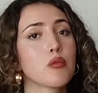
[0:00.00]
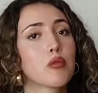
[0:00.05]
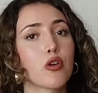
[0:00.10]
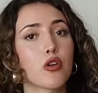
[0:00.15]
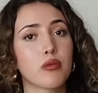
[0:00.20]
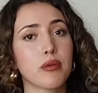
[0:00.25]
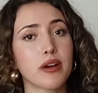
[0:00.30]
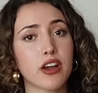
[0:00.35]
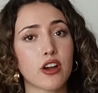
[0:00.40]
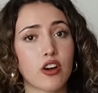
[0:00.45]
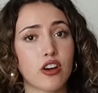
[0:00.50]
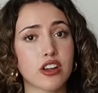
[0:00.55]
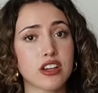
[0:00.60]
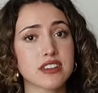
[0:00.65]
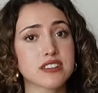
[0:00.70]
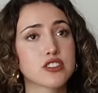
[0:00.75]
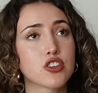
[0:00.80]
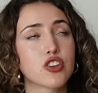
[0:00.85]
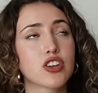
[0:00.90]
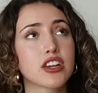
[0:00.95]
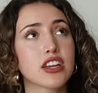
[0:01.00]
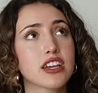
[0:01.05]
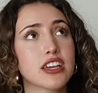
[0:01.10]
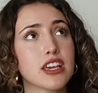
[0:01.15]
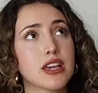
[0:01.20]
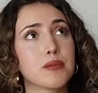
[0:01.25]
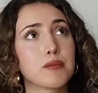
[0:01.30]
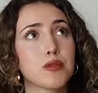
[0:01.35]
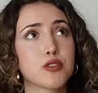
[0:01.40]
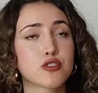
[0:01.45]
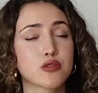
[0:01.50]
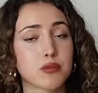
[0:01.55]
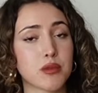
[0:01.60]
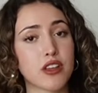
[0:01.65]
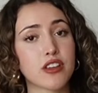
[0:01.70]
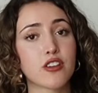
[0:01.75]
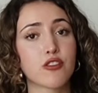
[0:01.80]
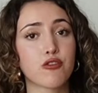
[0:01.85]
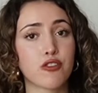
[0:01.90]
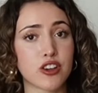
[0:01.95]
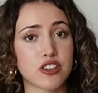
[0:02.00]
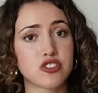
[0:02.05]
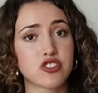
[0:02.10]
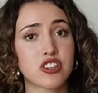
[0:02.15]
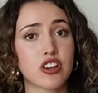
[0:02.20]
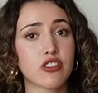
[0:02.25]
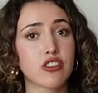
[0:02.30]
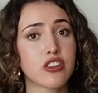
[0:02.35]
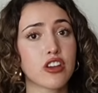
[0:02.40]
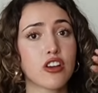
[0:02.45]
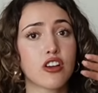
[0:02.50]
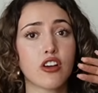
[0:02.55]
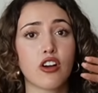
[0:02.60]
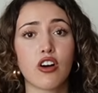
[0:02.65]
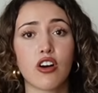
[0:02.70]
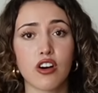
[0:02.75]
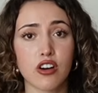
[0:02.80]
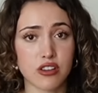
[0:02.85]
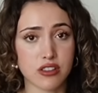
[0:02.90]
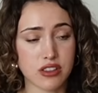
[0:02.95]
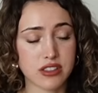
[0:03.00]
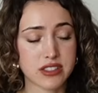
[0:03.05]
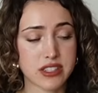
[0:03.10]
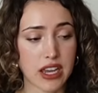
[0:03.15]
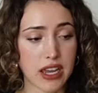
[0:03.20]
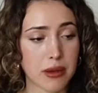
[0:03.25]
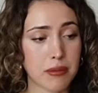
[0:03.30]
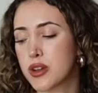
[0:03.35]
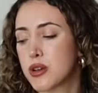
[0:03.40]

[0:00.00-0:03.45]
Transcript: Probiotics, they're gonna keep you smelling fresh down there all the time.